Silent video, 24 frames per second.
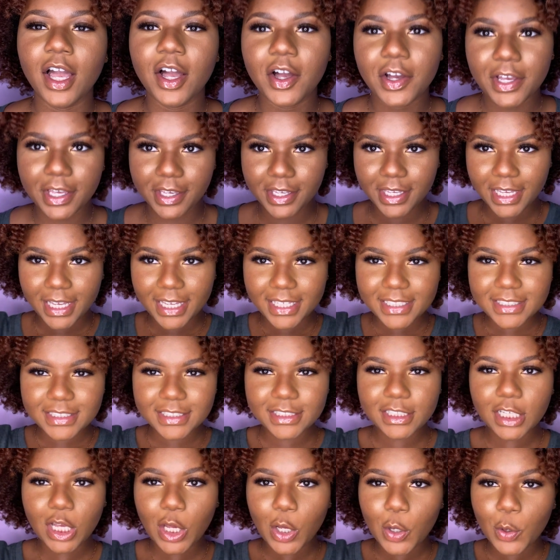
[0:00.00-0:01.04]
Okay guys,
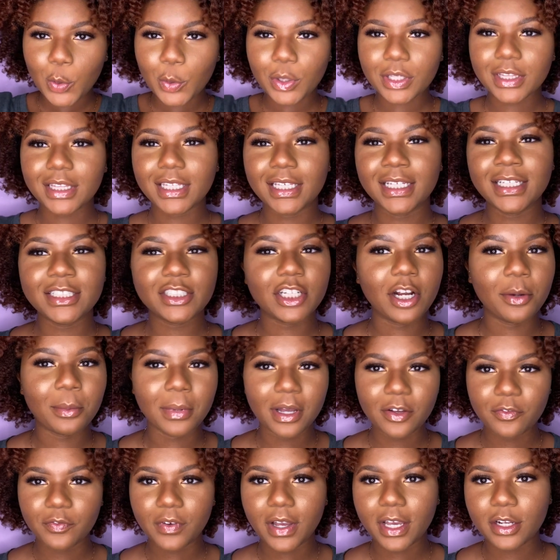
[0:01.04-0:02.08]
so these are my
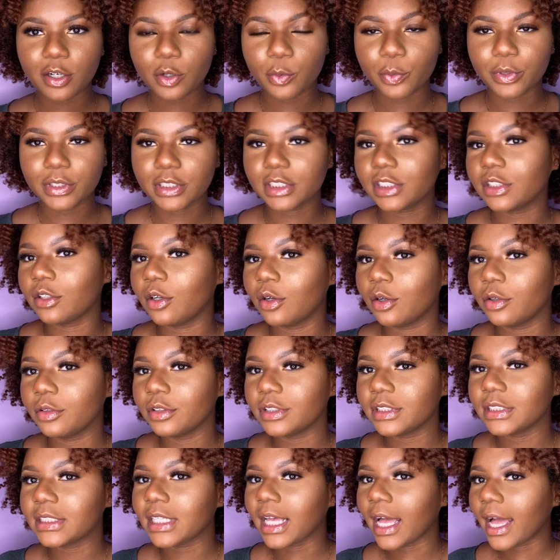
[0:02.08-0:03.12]
final
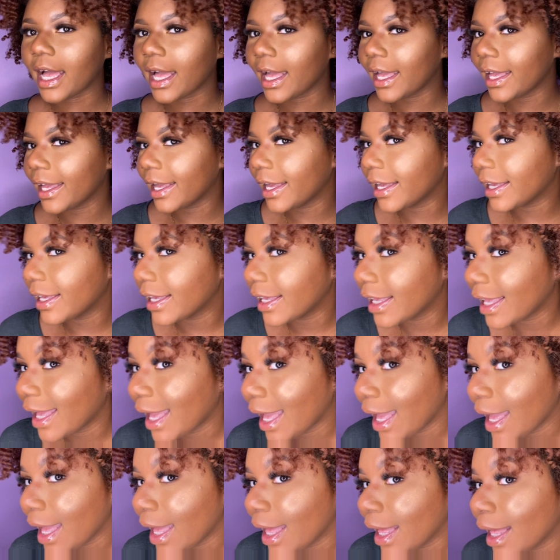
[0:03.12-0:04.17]
results. I
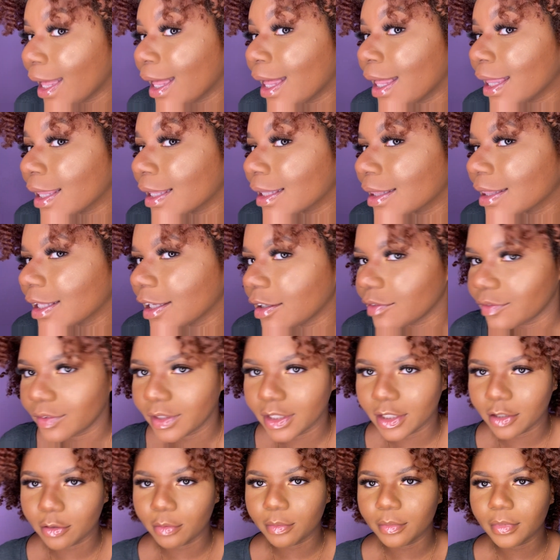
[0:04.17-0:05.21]
love
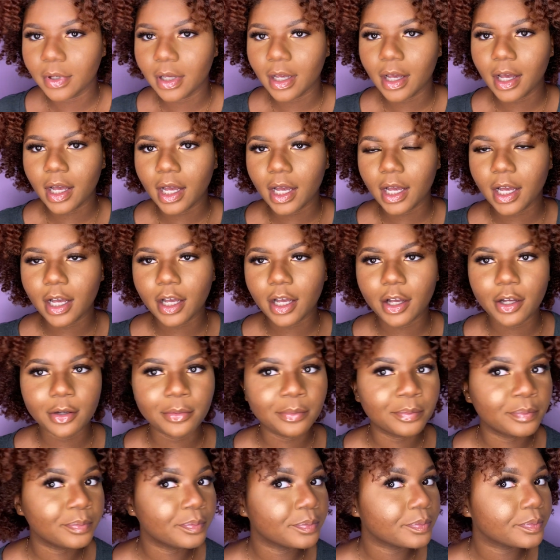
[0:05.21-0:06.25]
them.
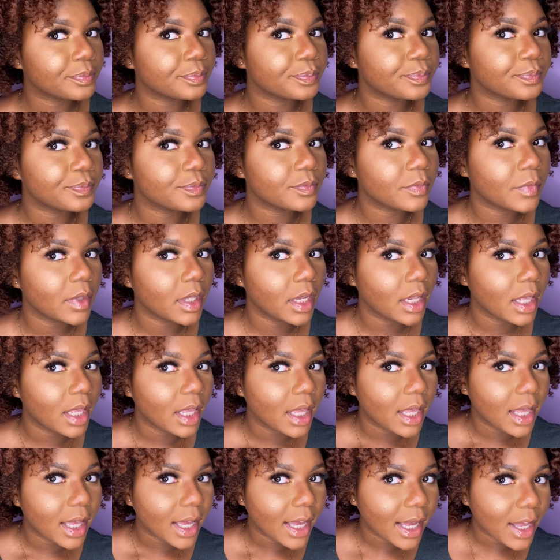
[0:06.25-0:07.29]

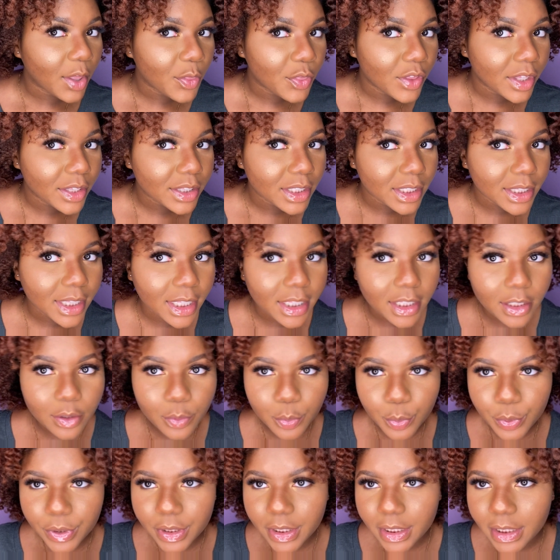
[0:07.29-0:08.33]
I think that they look
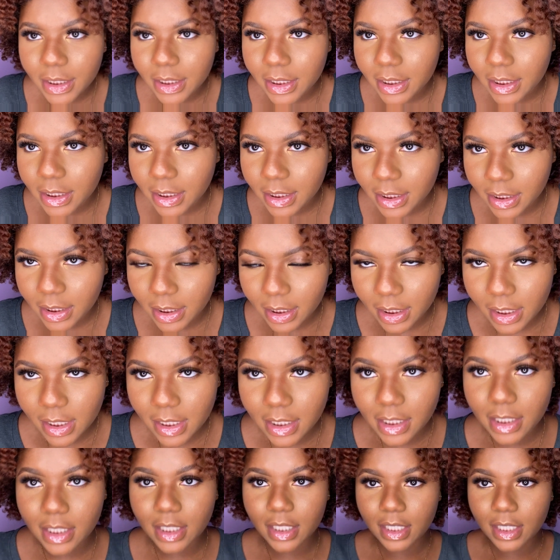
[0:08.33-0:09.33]
really good.